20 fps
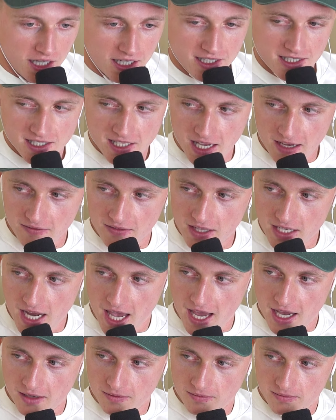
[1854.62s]
to like save the
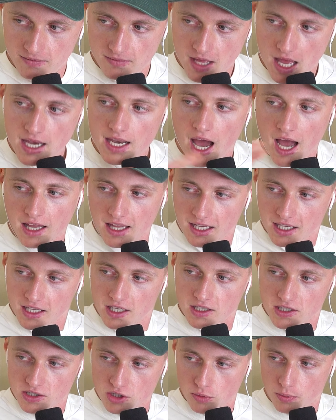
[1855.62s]
day. Not like
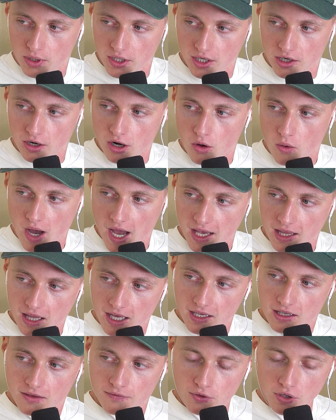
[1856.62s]
in a superhero way.
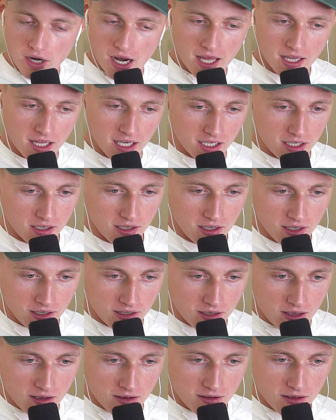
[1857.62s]
Like if you're at like
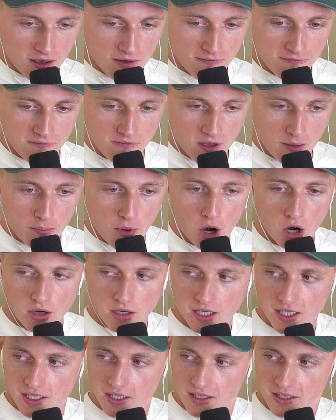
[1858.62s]
a a, a
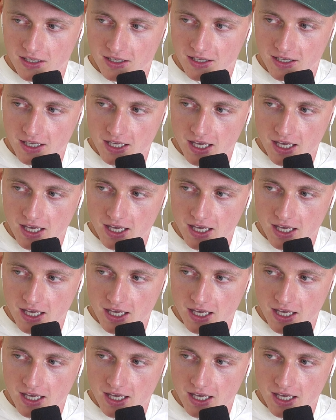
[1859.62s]
party